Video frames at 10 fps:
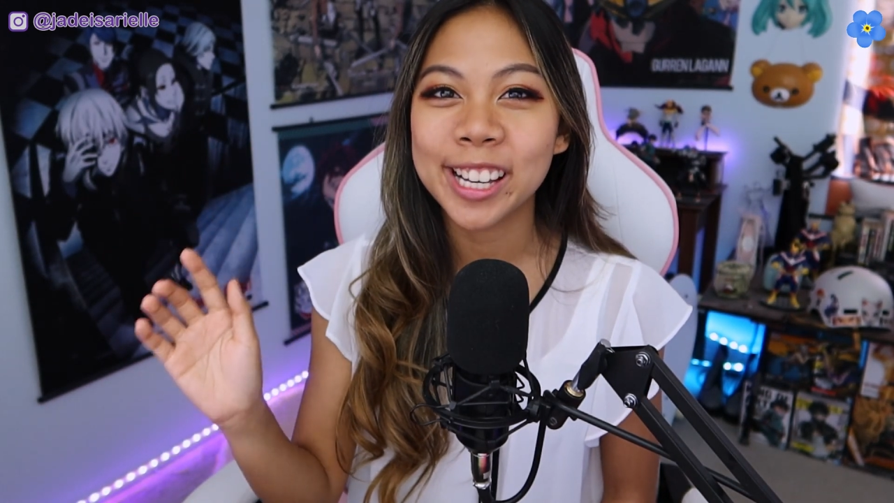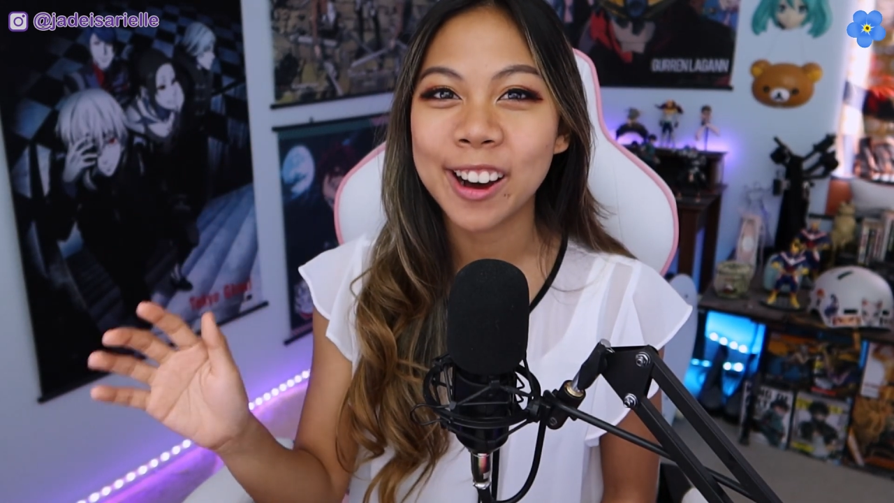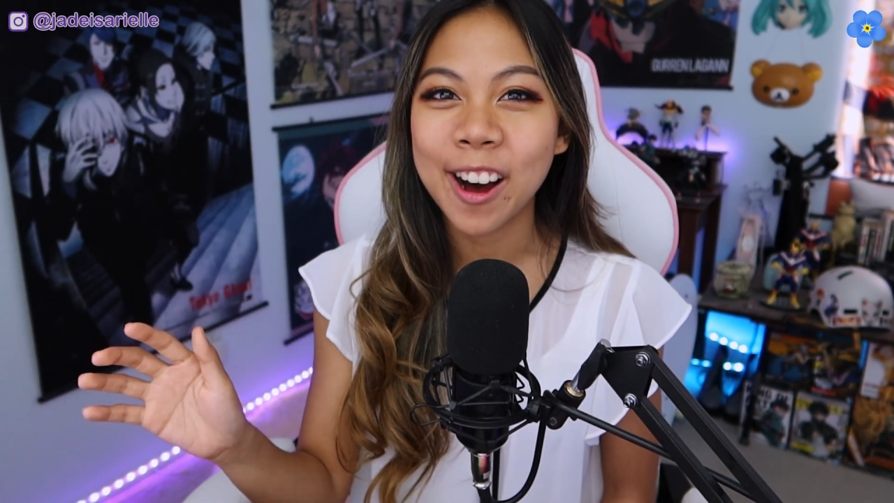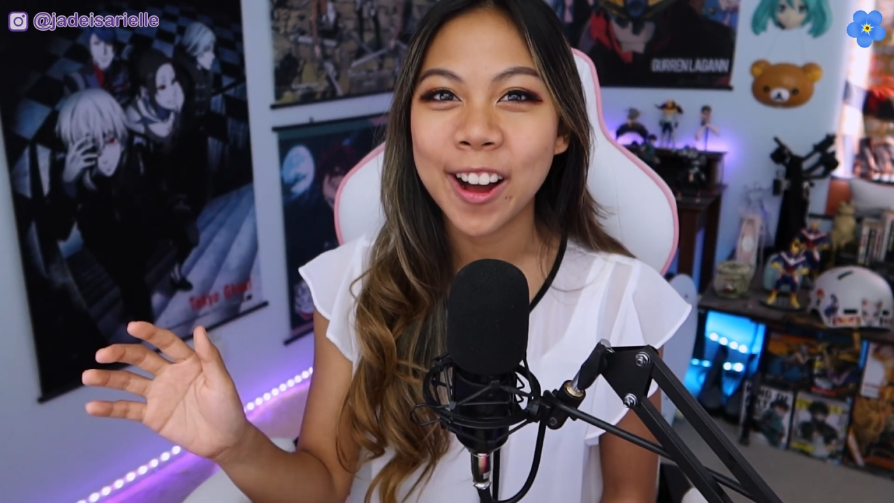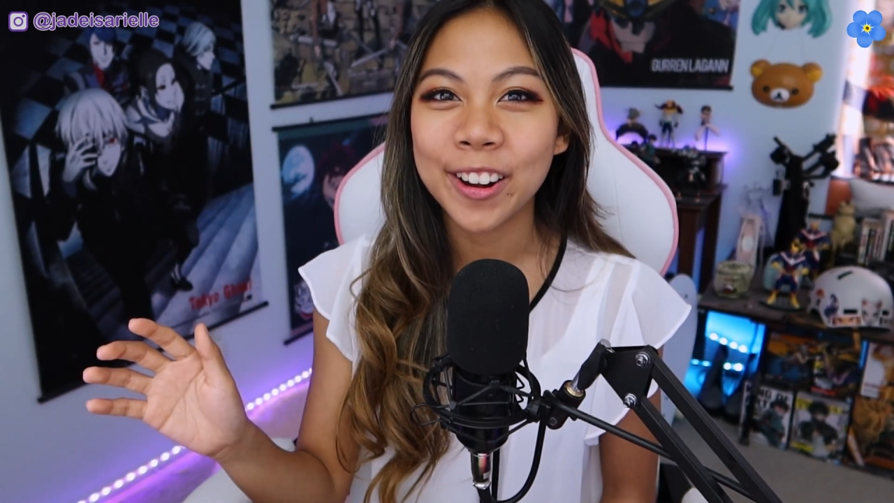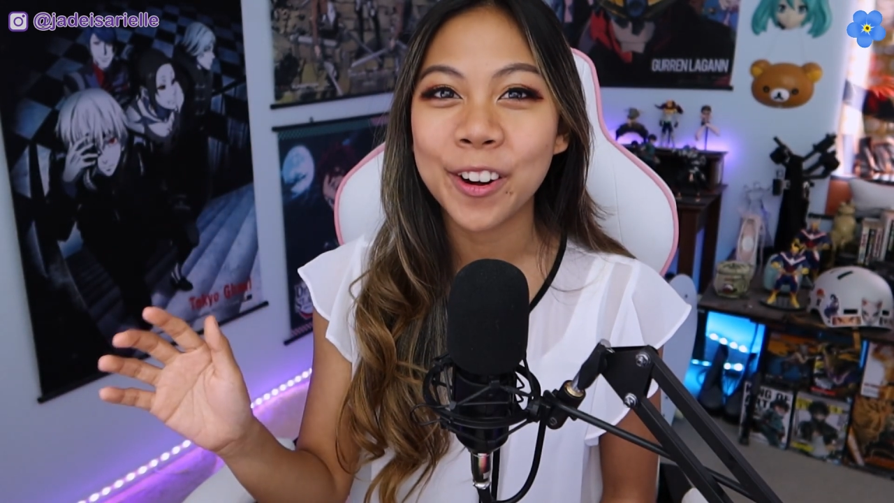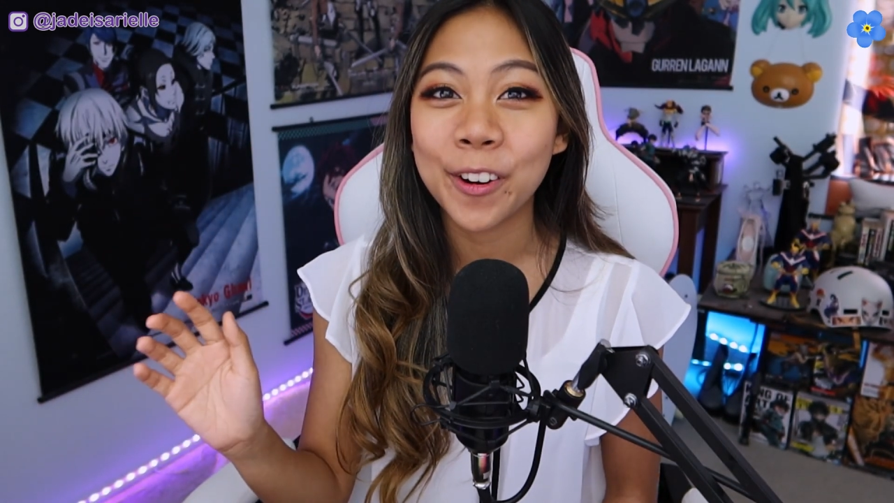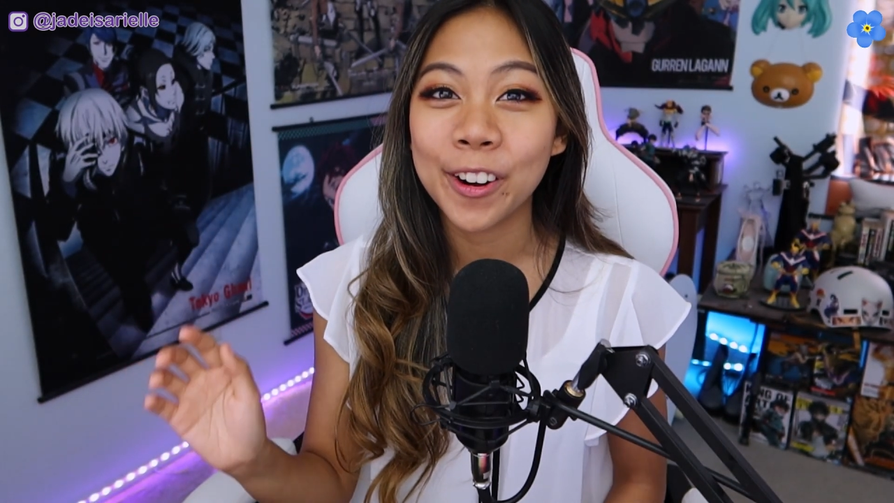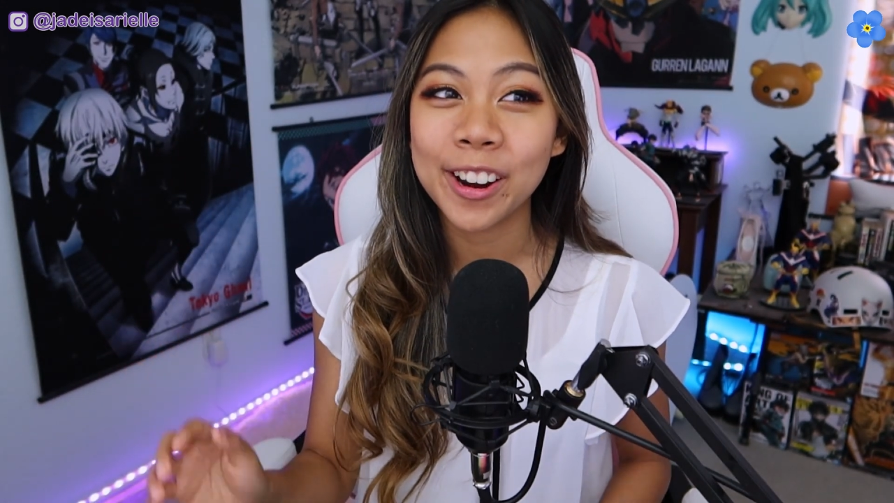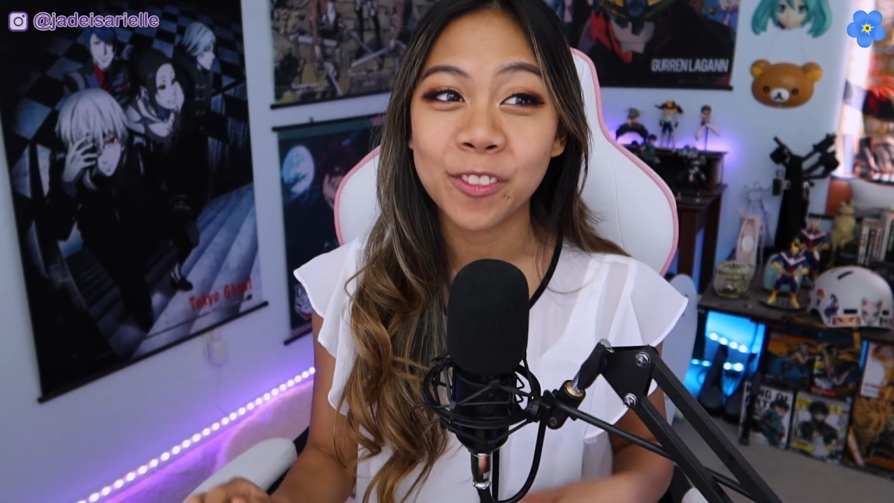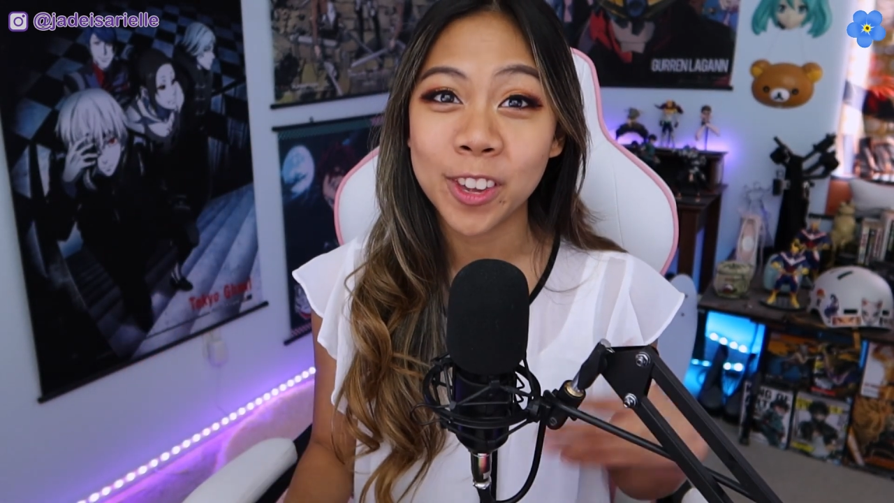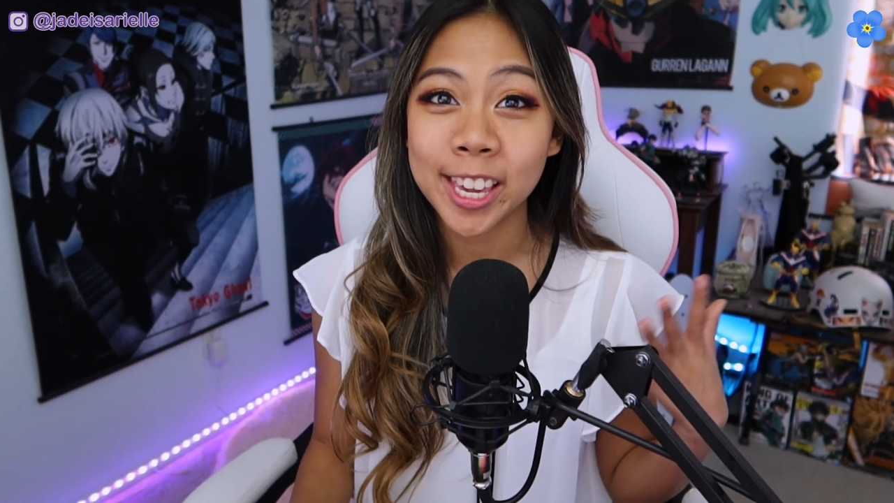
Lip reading: gone or if